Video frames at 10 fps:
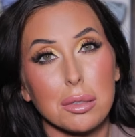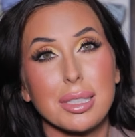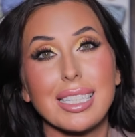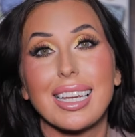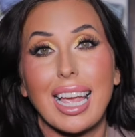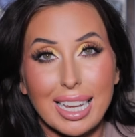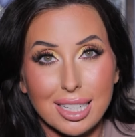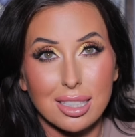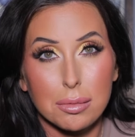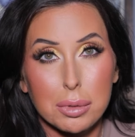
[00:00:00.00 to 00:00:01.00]
lipstick and a
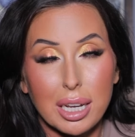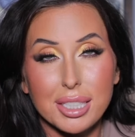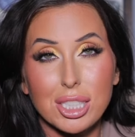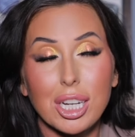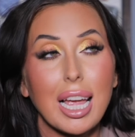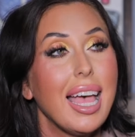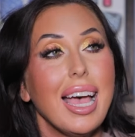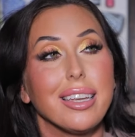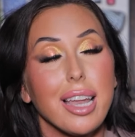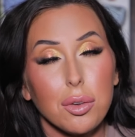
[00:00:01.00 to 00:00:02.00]
lip liner.
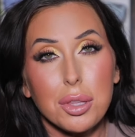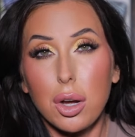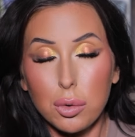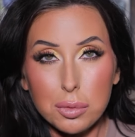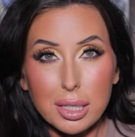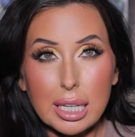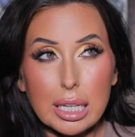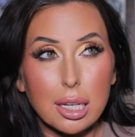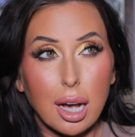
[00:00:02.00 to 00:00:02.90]
Now the only